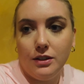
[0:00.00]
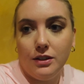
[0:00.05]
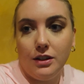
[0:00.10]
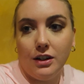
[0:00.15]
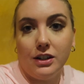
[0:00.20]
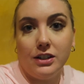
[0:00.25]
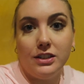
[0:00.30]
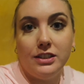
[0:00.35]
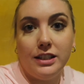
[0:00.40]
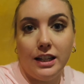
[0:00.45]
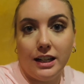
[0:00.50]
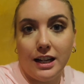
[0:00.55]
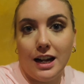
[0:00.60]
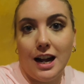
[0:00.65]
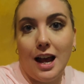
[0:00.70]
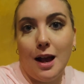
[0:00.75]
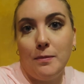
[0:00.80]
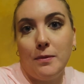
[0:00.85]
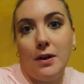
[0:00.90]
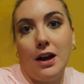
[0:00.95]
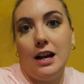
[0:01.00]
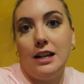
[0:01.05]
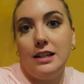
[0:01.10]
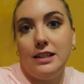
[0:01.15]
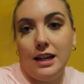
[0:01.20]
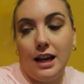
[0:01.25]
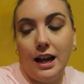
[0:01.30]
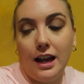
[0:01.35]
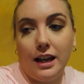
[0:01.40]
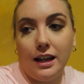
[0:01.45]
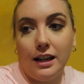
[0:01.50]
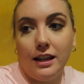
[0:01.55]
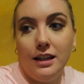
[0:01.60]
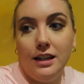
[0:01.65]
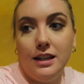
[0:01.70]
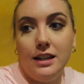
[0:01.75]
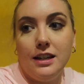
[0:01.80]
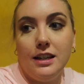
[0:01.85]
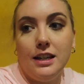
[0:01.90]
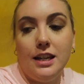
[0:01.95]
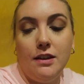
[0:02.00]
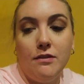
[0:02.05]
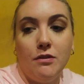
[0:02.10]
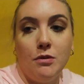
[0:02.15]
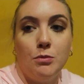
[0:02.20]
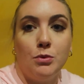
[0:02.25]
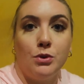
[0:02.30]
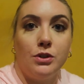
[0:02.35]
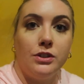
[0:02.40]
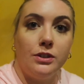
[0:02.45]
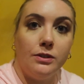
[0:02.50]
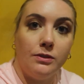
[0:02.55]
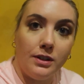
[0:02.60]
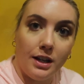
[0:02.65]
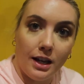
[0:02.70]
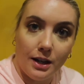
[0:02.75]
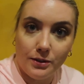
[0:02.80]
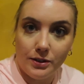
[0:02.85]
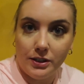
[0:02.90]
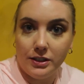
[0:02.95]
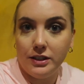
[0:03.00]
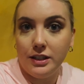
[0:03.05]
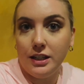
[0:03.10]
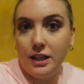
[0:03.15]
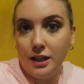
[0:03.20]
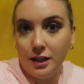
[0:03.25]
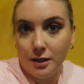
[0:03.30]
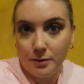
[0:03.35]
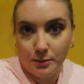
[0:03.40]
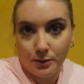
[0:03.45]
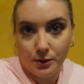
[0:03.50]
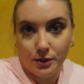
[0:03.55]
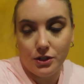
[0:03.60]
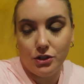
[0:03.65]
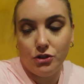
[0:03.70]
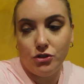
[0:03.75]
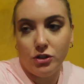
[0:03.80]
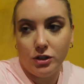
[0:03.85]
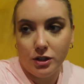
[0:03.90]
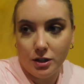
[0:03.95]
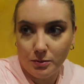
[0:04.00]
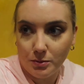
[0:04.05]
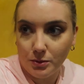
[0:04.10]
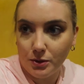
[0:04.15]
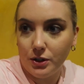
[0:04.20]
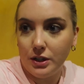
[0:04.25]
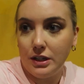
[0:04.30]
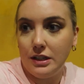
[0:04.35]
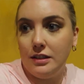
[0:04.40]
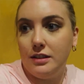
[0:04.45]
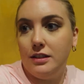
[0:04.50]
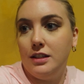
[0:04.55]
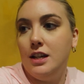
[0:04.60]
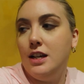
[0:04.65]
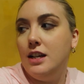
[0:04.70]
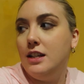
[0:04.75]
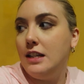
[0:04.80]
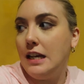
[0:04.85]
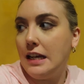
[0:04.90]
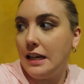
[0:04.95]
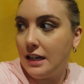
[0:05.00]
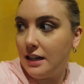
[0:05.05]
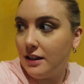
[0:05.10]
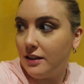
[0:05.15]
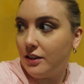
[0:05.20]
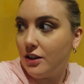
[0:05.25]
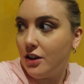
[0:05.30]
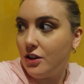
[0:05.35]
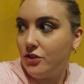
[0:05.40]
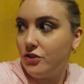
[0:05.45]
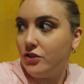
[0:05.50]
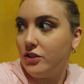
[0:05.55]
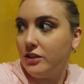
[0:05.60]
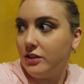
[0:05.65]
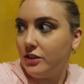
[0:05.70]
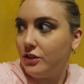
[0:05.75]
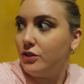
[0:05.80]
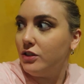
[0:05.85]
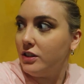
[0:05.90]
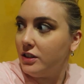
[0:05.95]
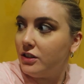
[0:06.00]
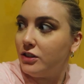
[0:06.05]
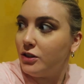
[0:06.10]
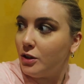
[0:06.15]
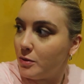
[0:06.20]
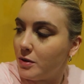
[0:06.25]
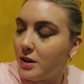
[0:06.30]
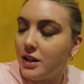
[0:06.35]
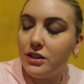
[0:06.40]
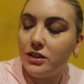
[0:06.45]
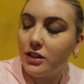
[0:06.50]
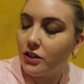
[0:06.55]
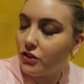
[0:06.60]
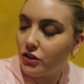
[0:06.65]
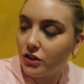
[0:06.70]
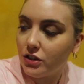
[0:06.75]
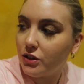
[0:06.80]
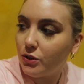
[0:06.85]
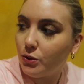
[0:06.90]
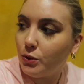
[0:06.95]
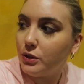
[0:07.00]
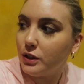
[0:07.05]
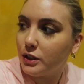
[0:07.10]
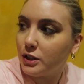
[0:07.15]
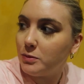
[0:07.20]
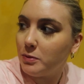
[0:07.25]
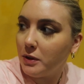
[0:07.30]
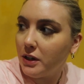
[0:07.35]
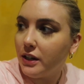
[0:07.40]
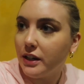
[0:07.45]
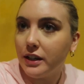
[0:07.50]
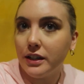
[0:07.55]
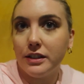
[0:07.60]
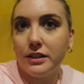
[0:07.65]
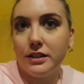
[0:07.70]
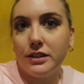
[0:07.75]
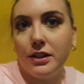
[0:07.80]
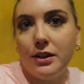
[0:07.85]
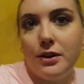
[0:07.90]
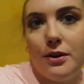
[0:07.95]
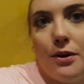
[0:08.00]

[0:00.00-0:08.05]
our second epcot day even more so now he's eating more and he's drinking more and he's taking it's in amazing. the countries it's, it's so it's such a cool experience